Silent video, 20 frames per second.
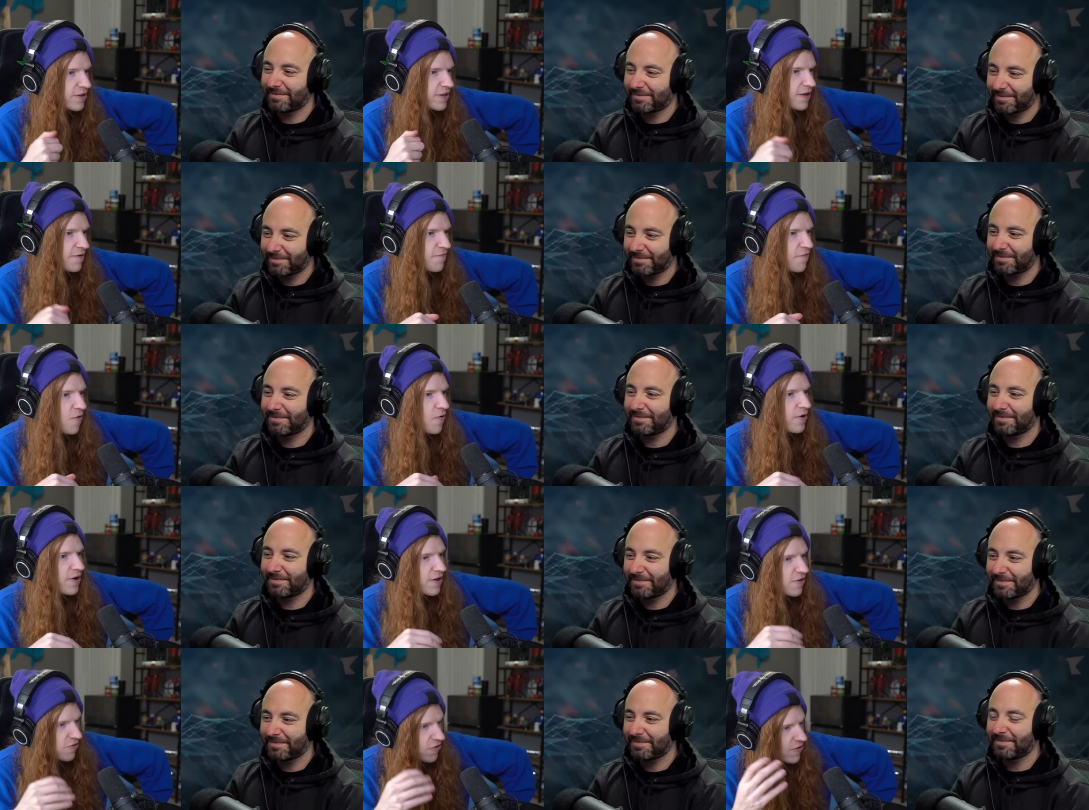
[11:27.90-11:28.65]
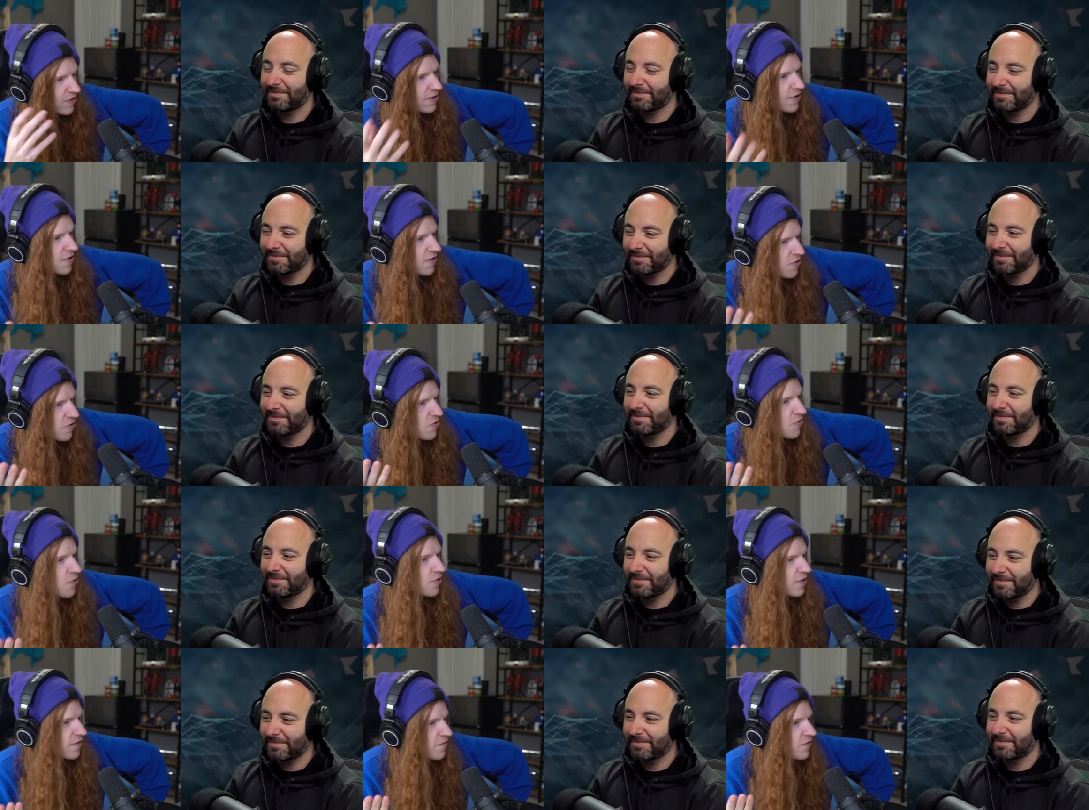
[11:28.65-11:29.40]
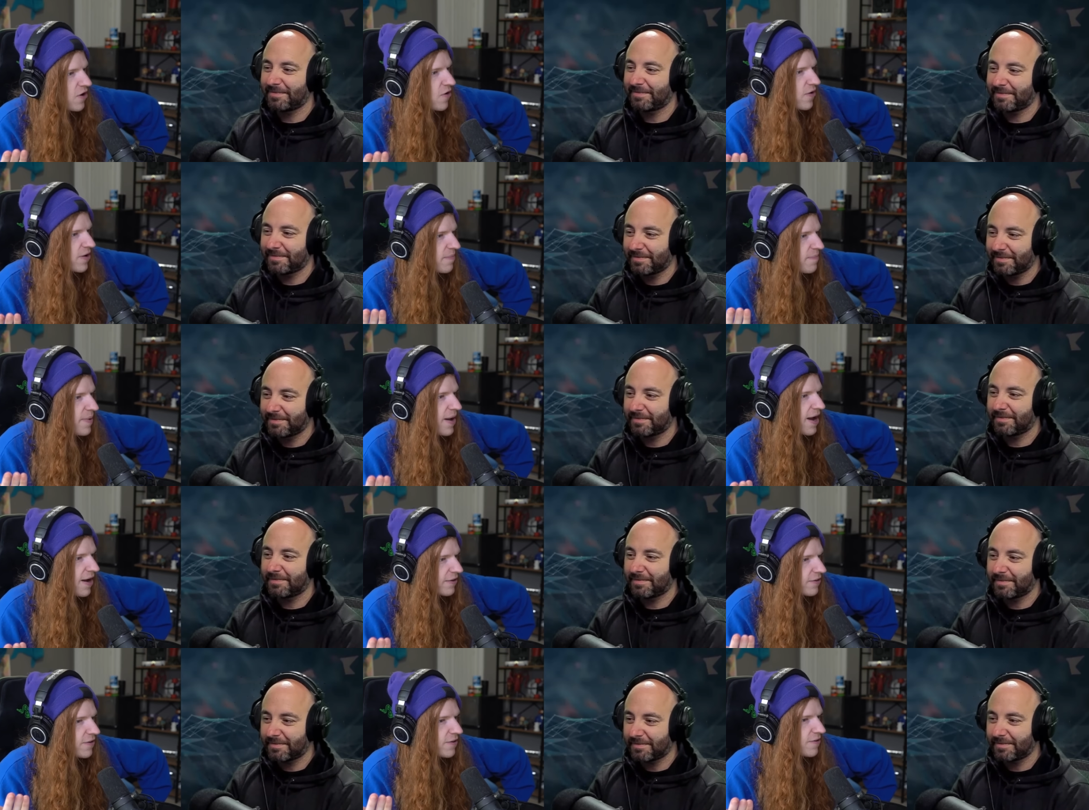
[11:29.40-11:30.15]
Speaker 1: D4 is sort of going
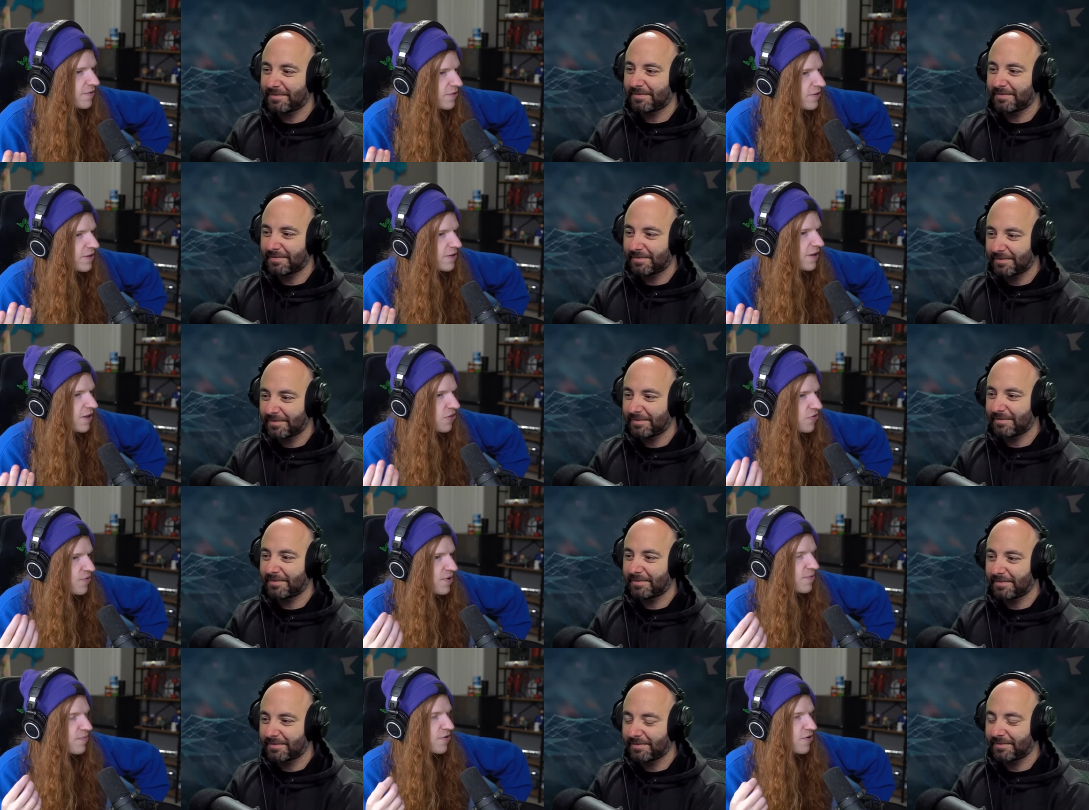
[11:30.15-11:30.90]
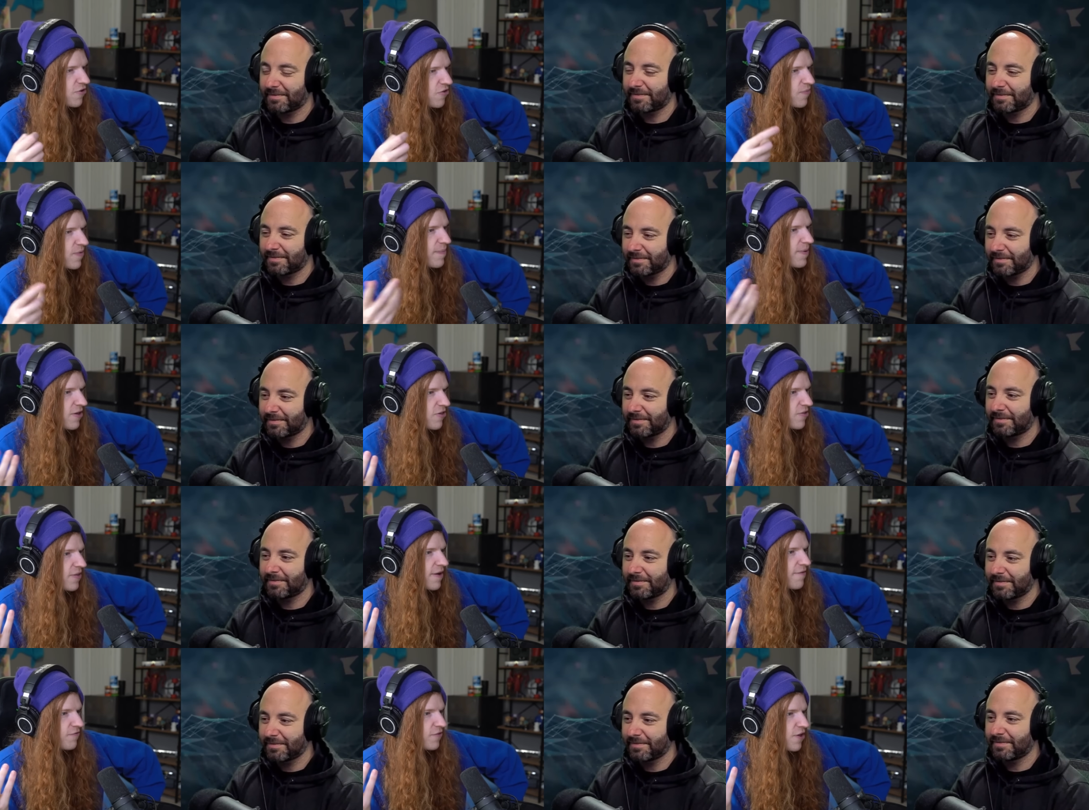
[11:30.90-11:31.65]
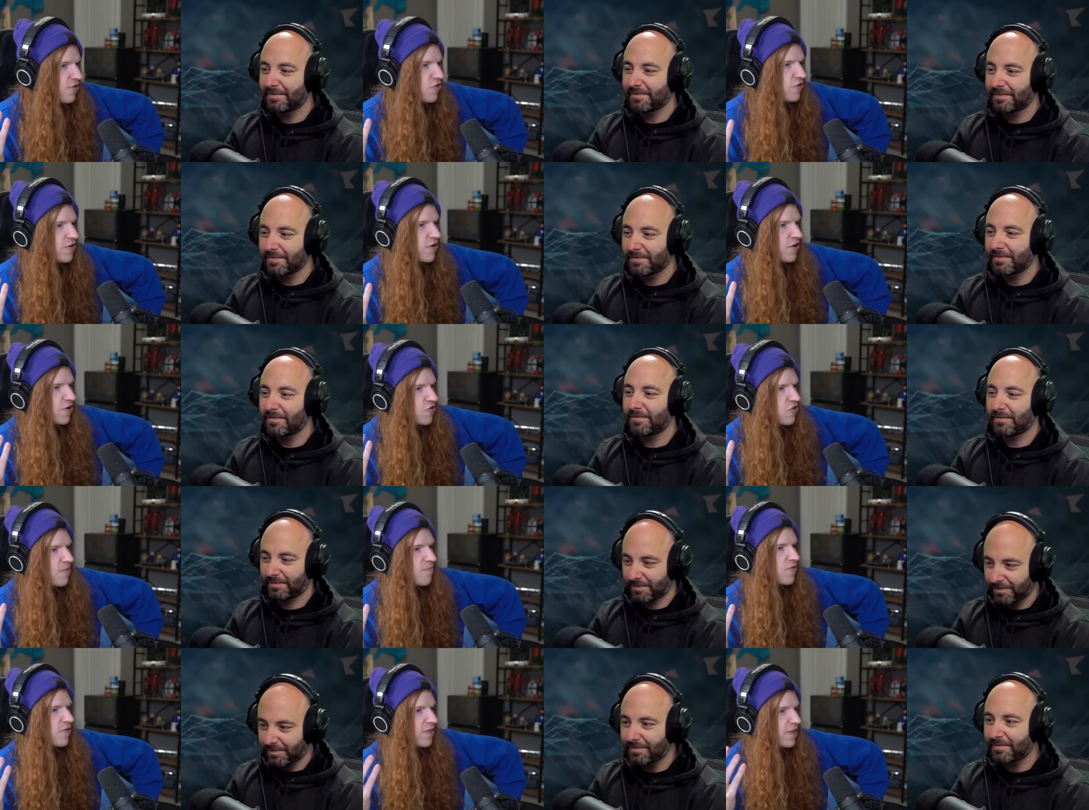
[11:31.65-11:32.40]
back to the D3 roots. We basically have legendary
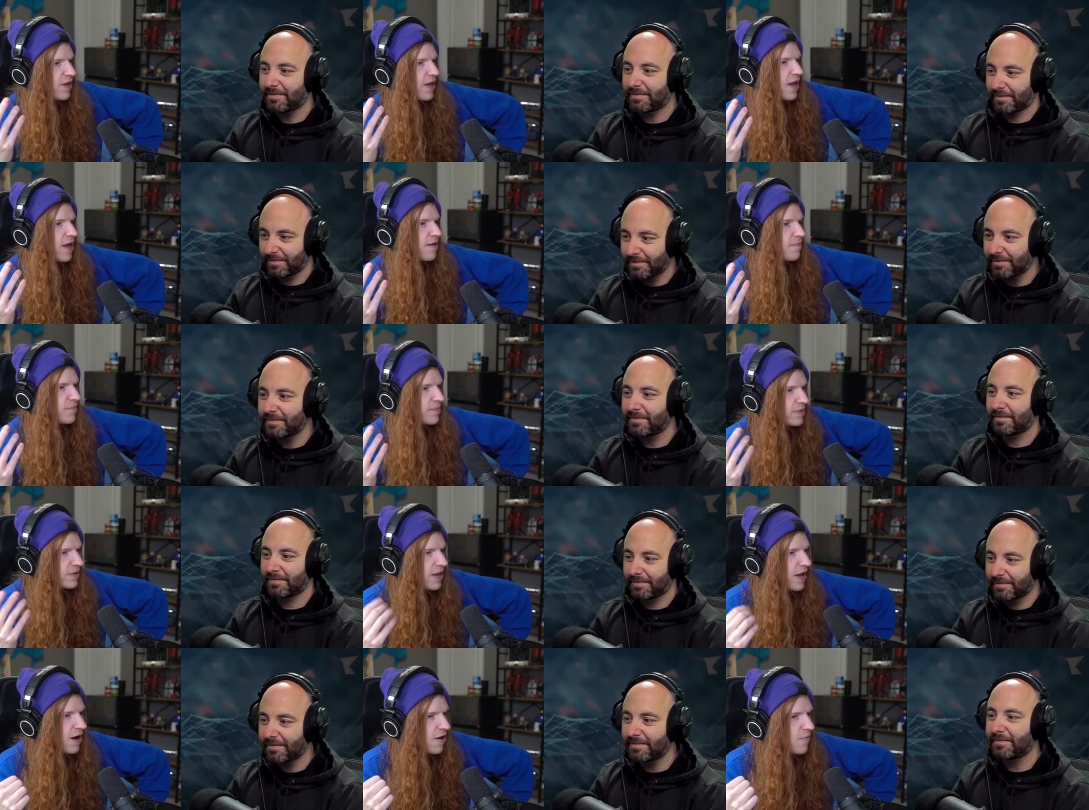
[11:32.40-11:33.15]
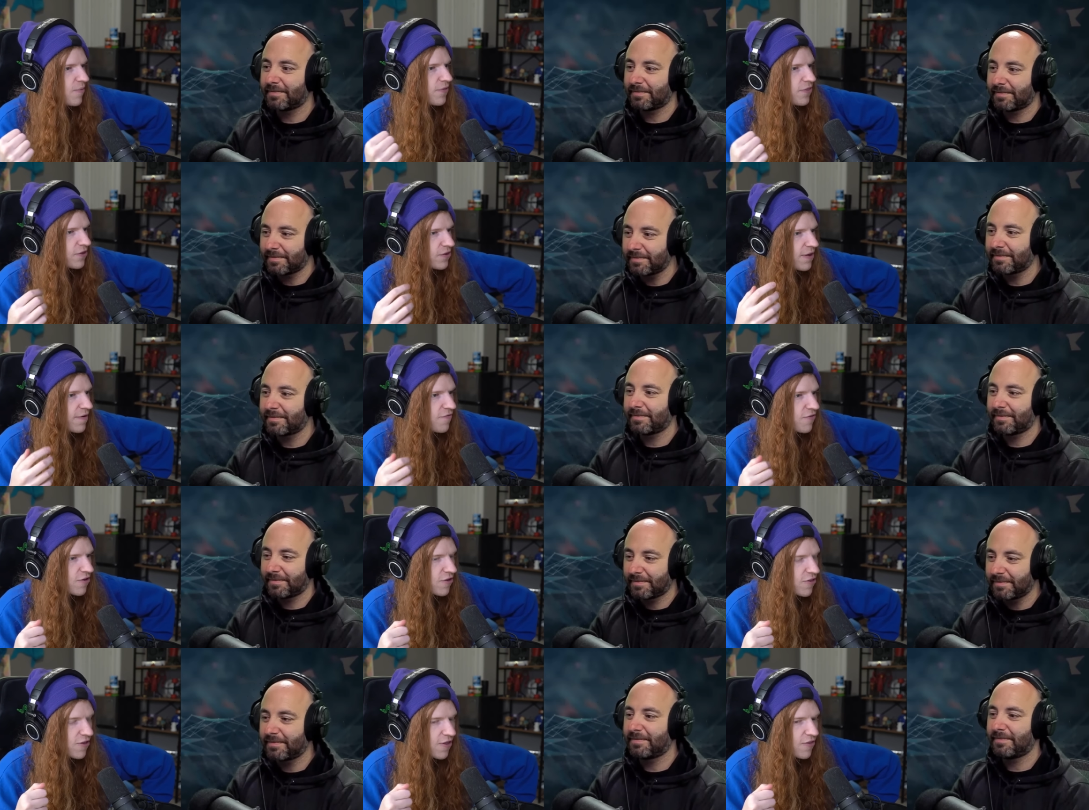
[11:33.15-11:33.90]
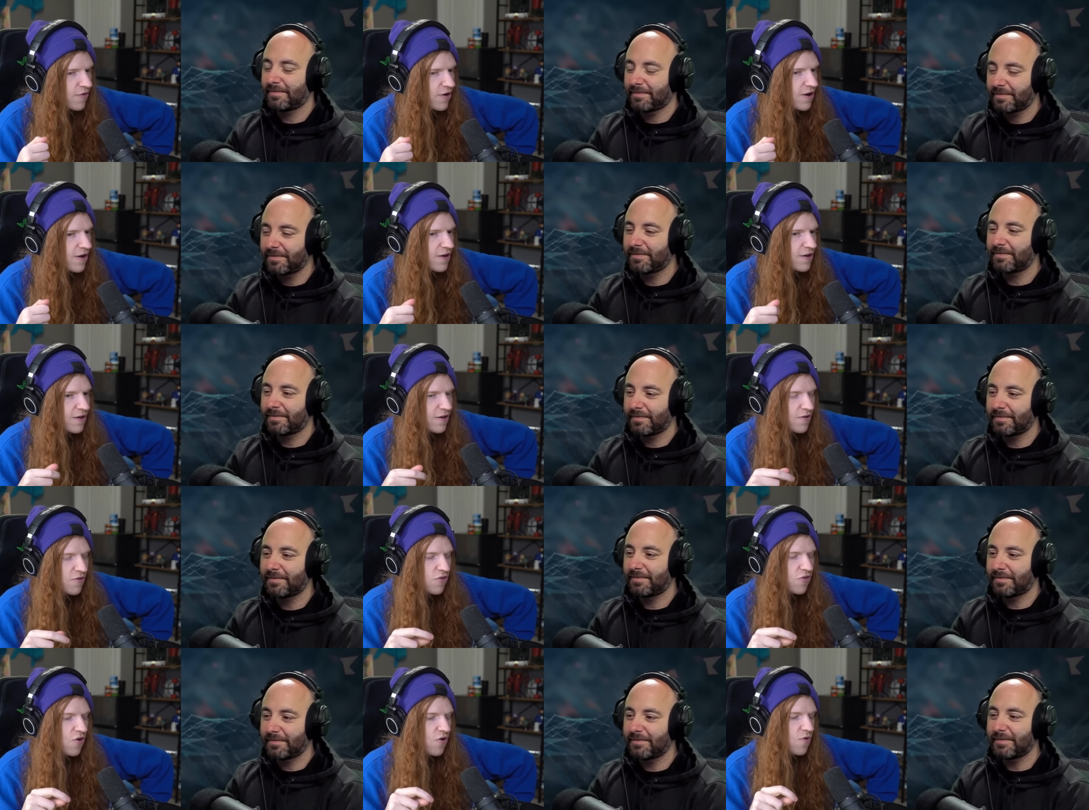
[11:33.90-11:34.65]
gems in the game now with glyphs, etc.
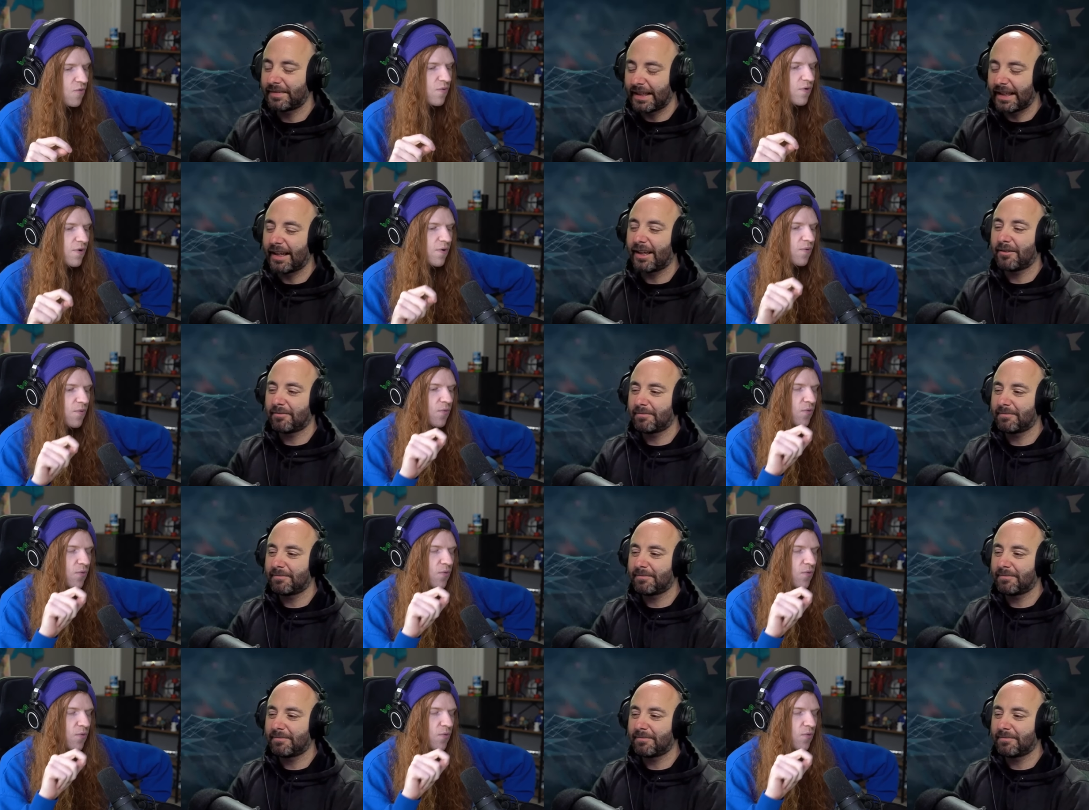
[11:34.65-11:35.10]
So yeah.